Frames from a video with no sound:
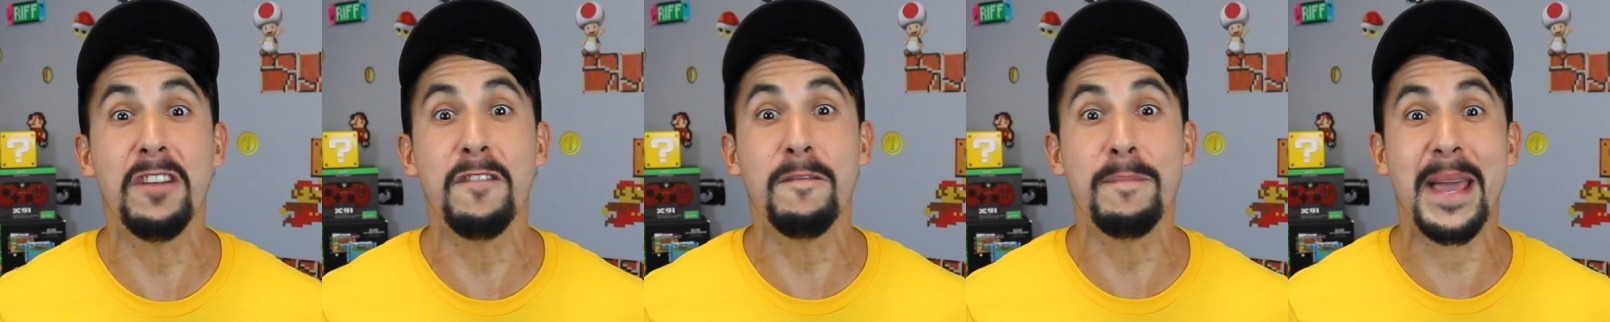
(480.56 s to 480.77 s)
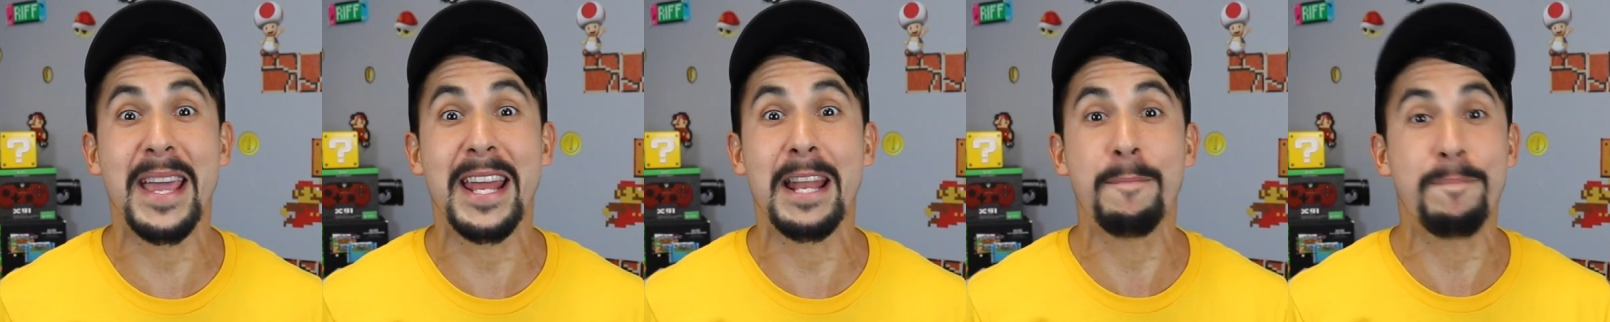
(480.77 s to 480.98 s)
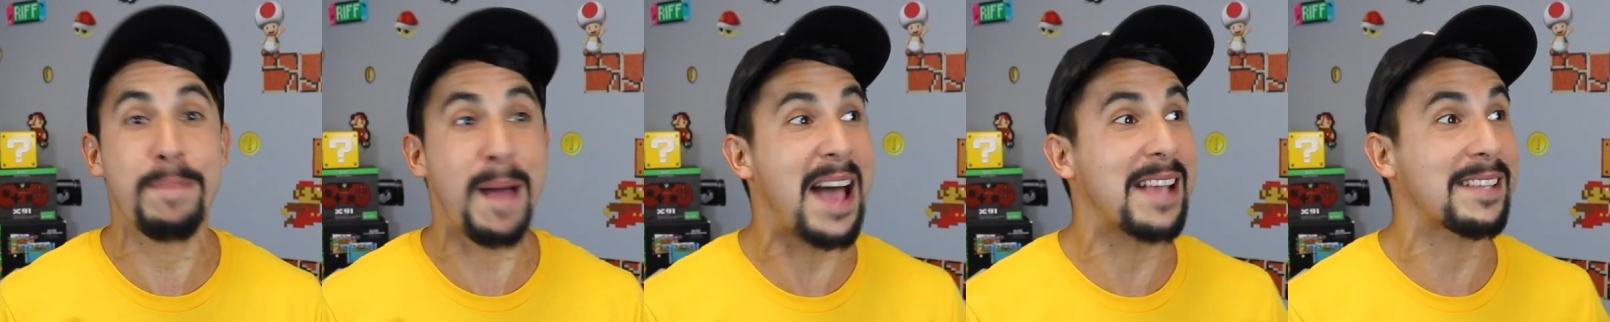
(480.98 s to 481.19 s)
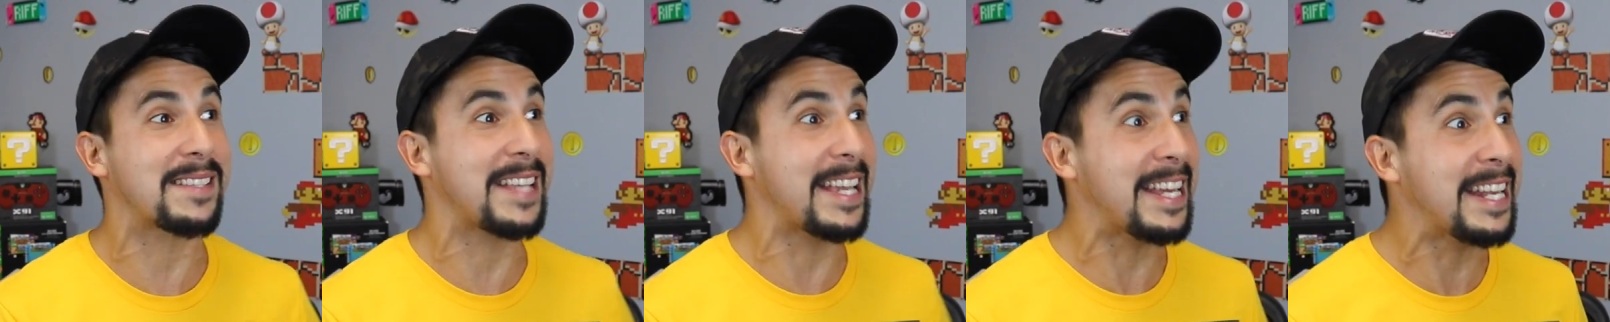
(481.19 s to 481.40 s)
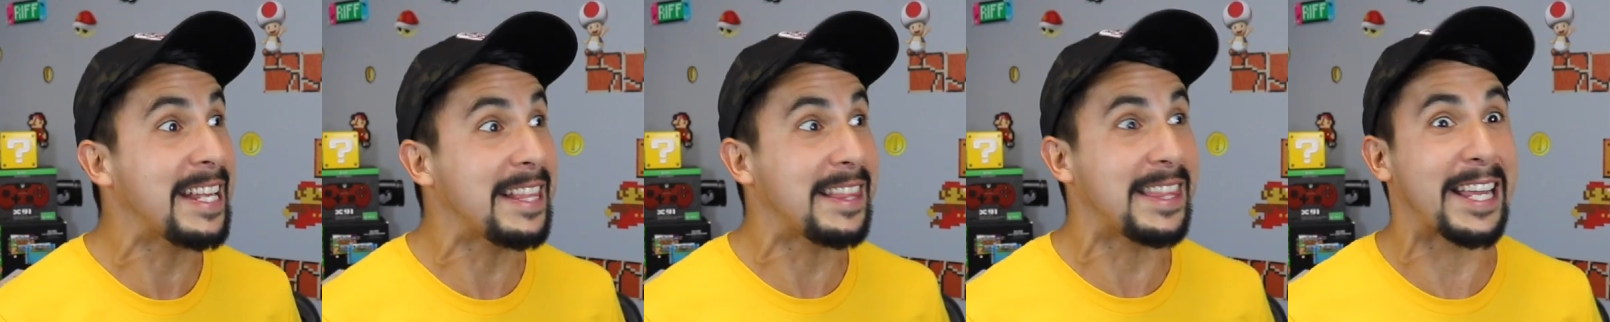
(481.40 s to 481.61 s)
have made it past
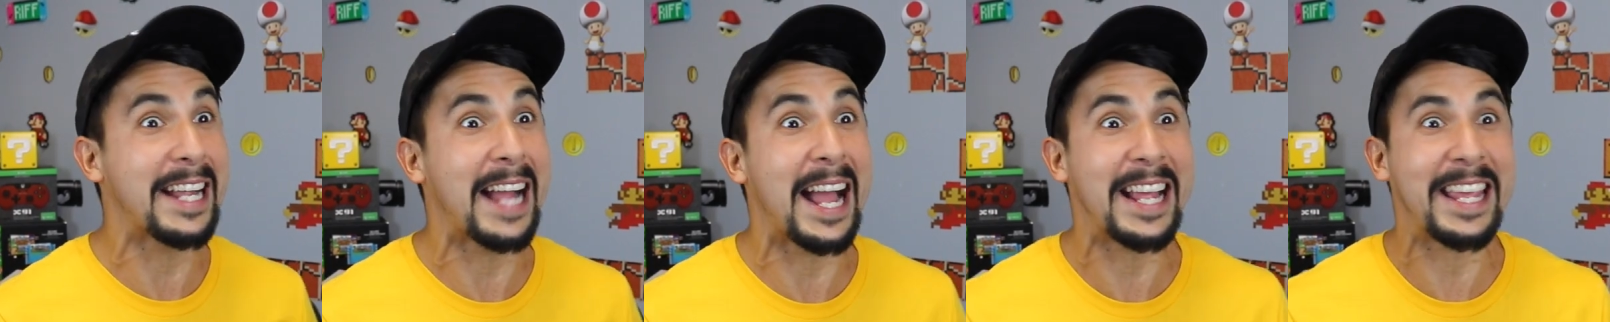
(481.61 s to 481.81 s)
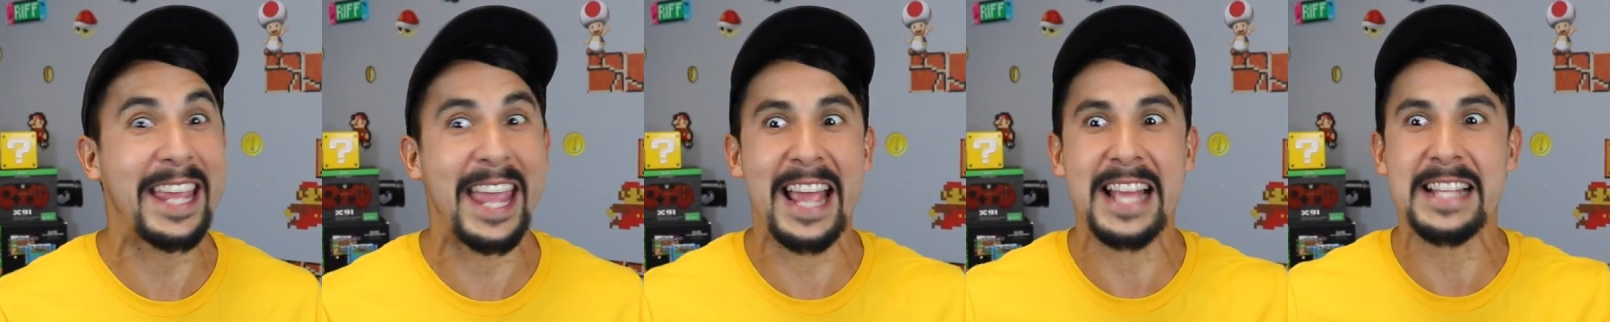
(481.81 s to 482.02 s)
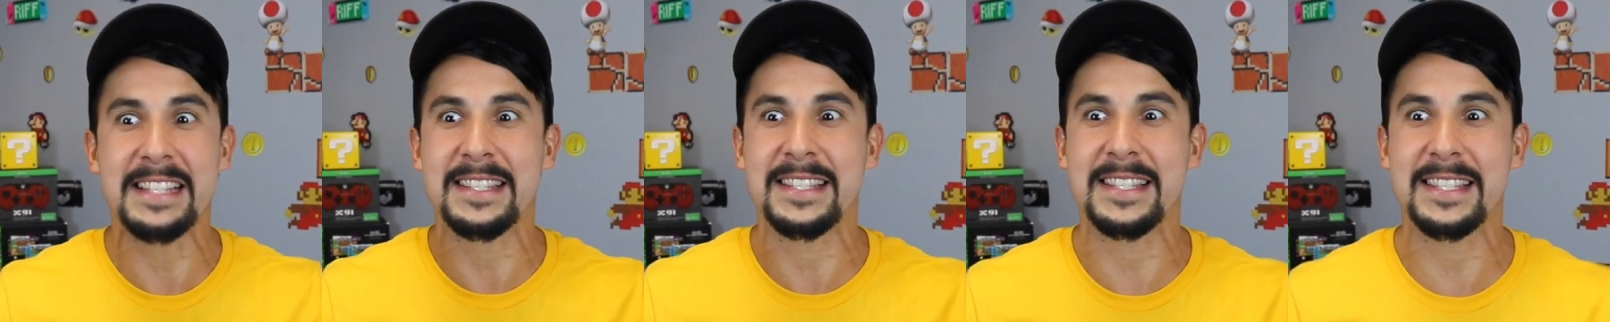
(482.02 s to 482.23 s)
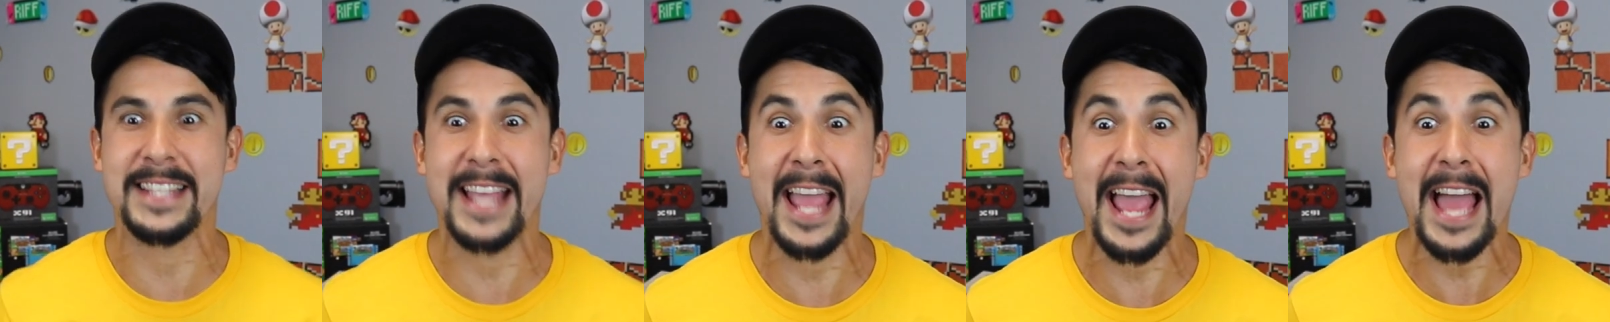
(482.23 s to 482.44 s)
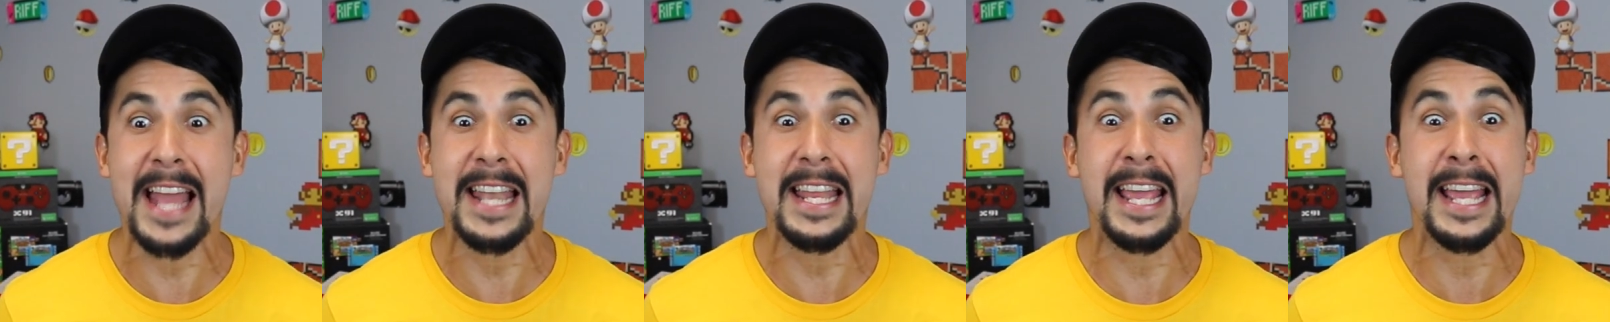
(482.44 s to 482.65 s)
anything. I can't
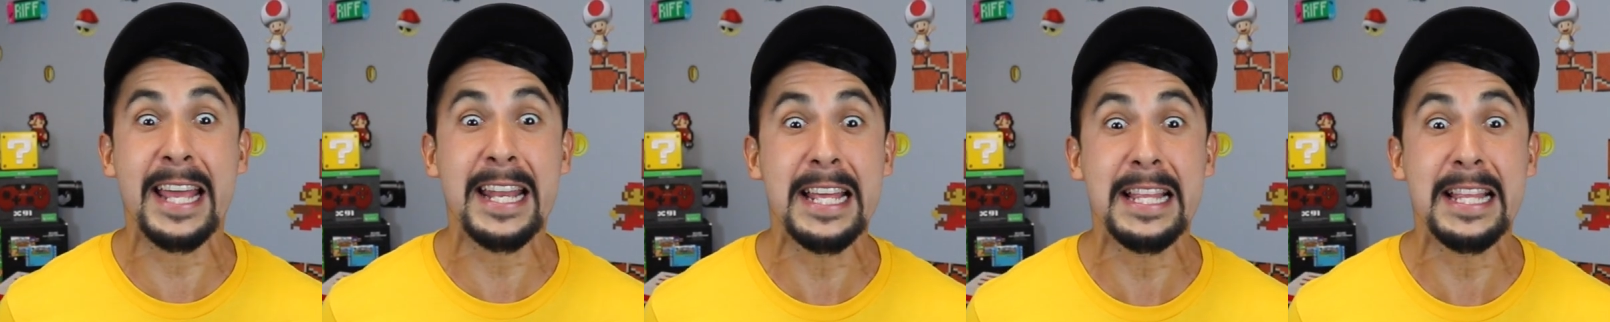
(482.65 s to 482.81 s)
stand